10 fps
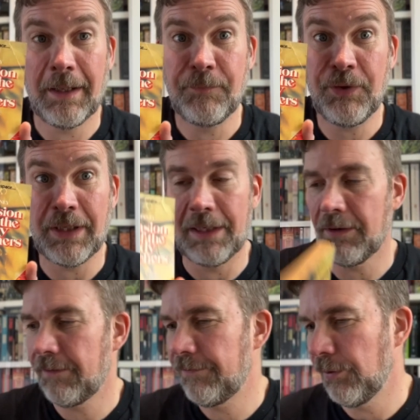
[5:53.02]
So yeah,
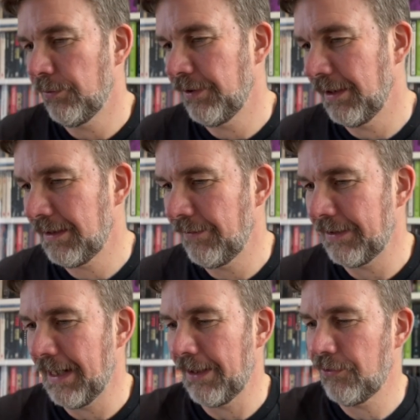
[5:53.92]
looking forward to giving
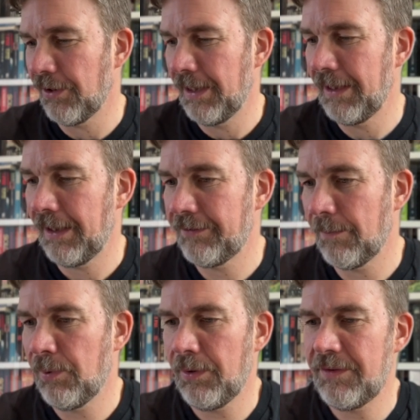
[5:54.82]
that a try at
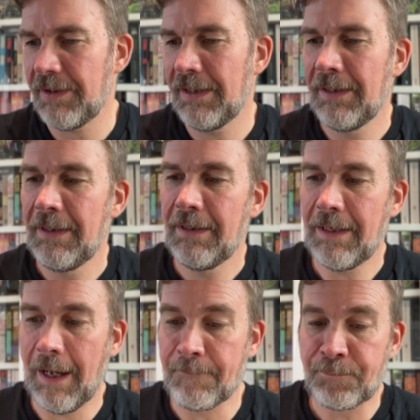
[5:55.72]
some point.
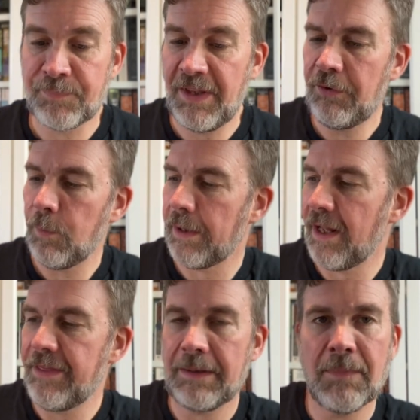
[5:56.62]
This one I
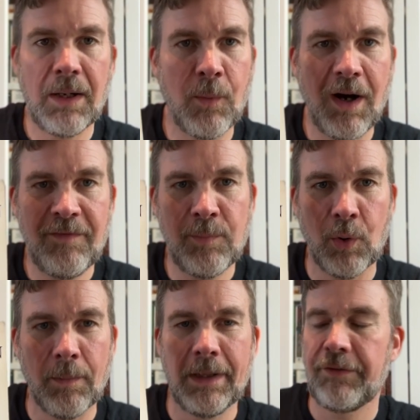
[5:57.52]
think my wife bought me.